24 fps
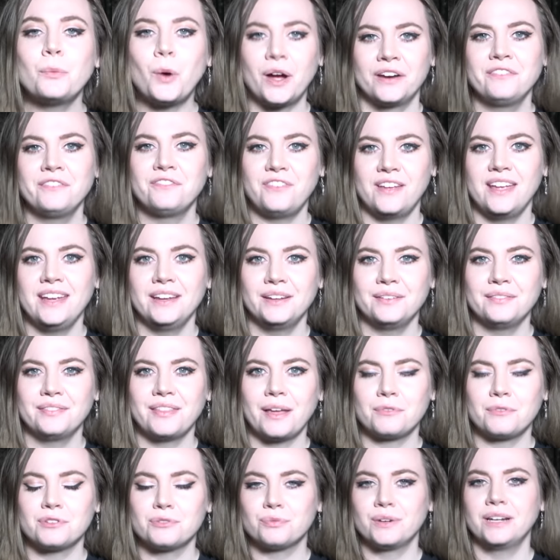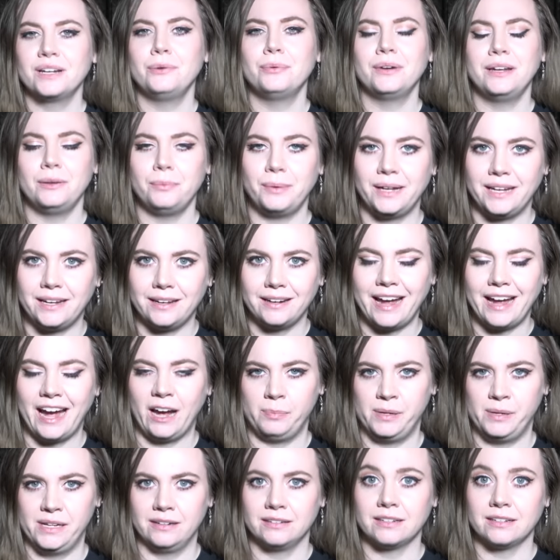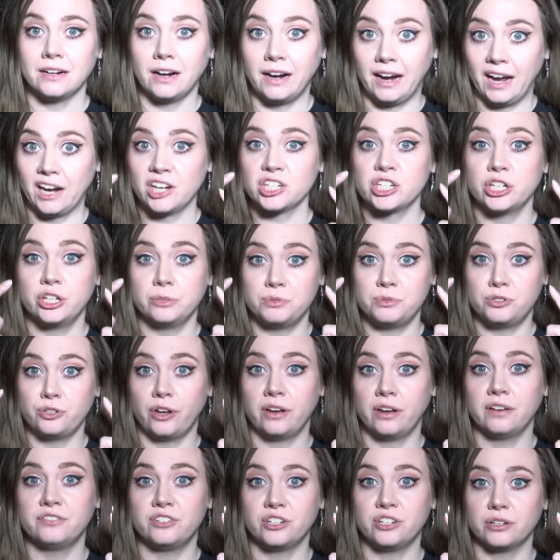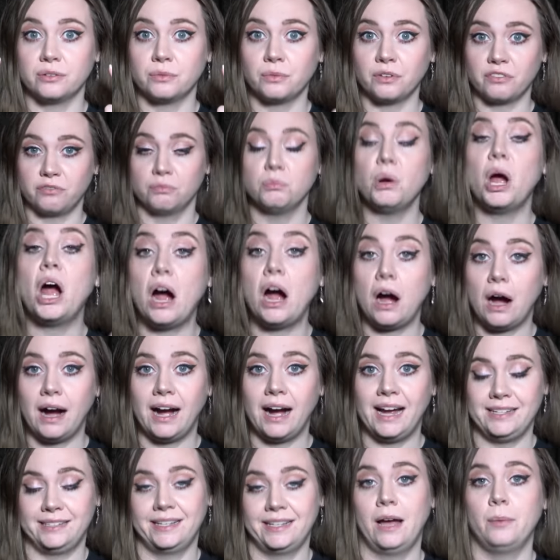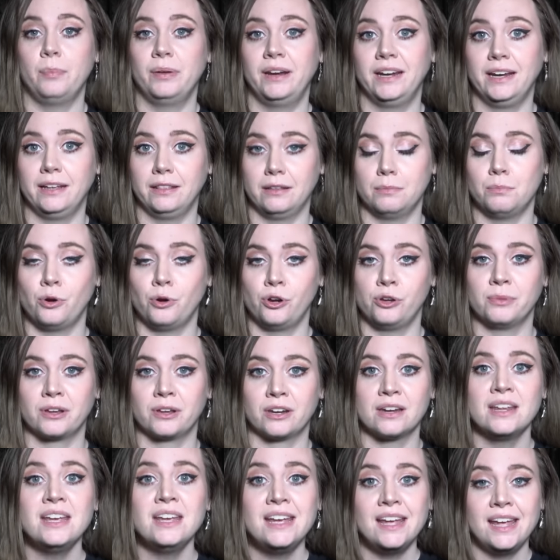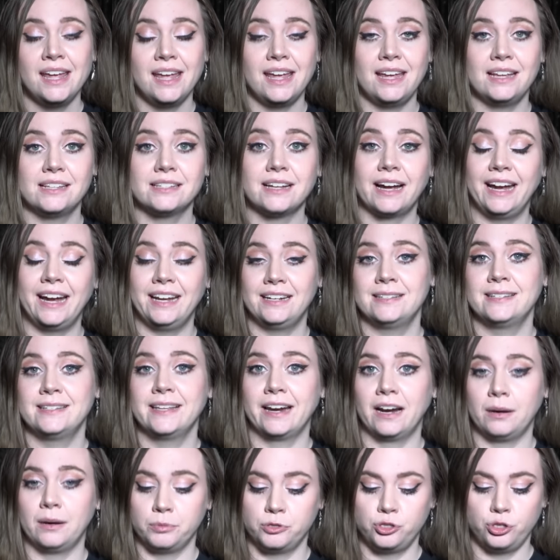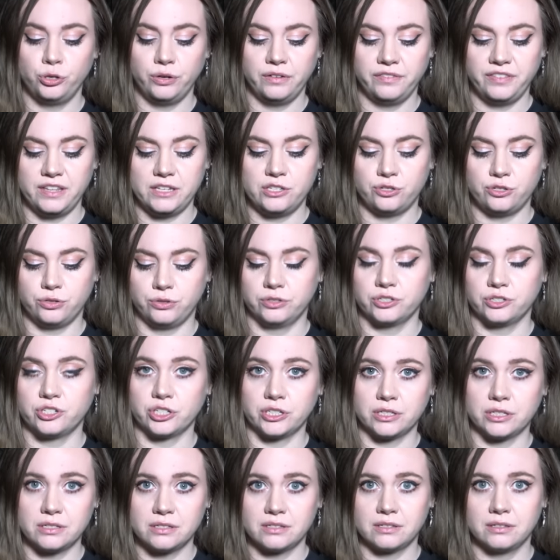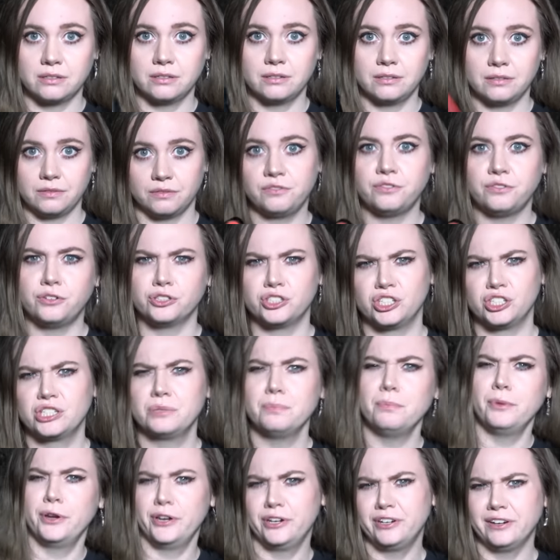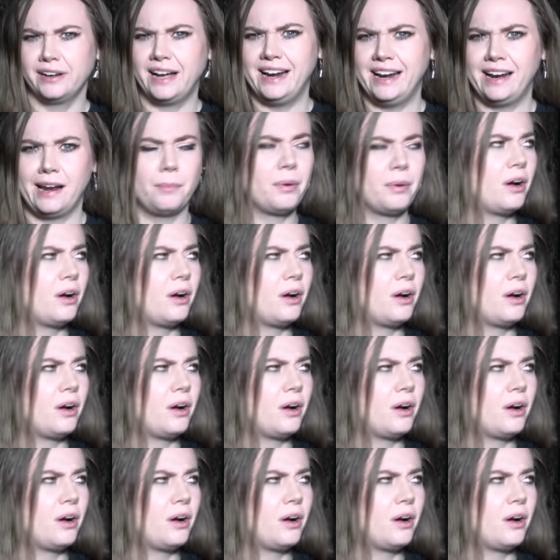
one thing that was really, really weird happened, and I actually observed it with my eyes happening in the moment, is I had set up two of these torches for just mood lighting